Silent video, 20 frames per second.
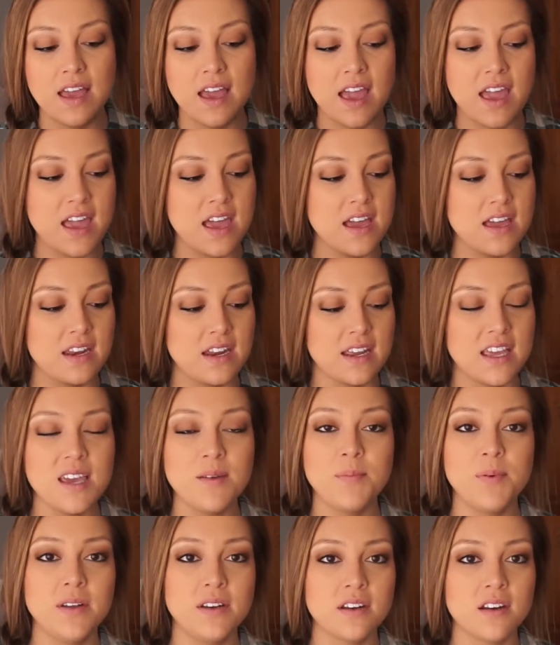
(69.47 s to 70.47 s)
and I
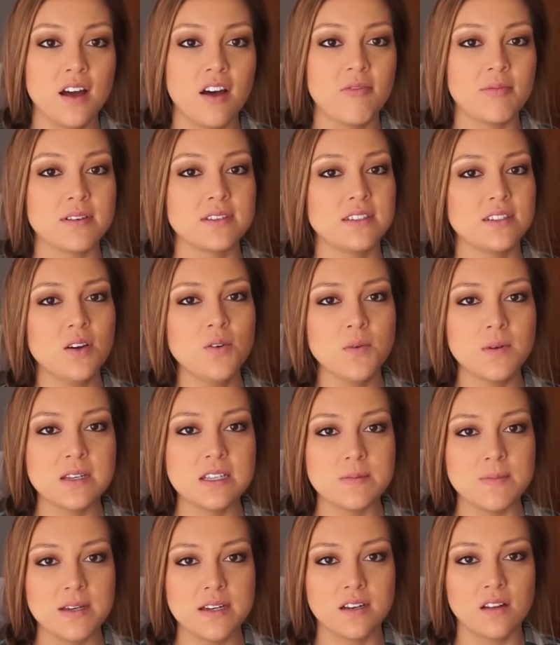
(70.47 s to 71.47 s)
keep putting it off because I don't want
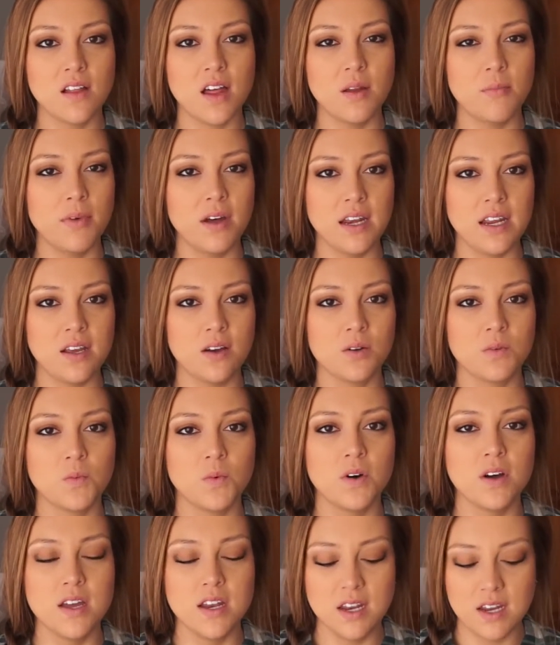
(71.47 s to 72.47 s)
to spend a lot of money on
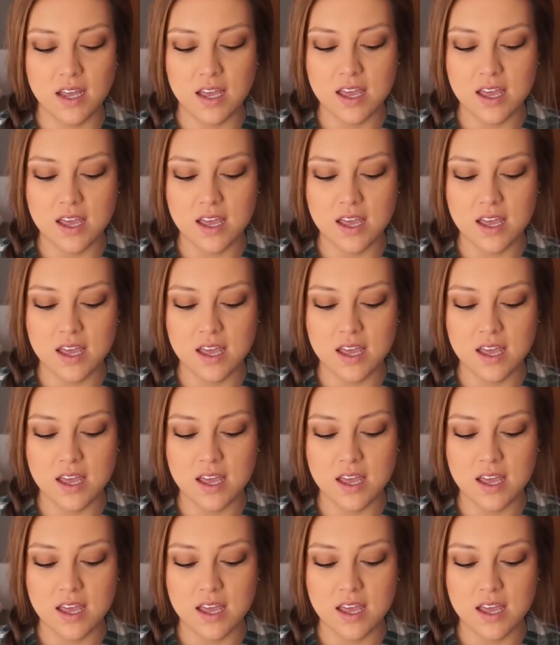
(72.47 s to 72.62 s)
one.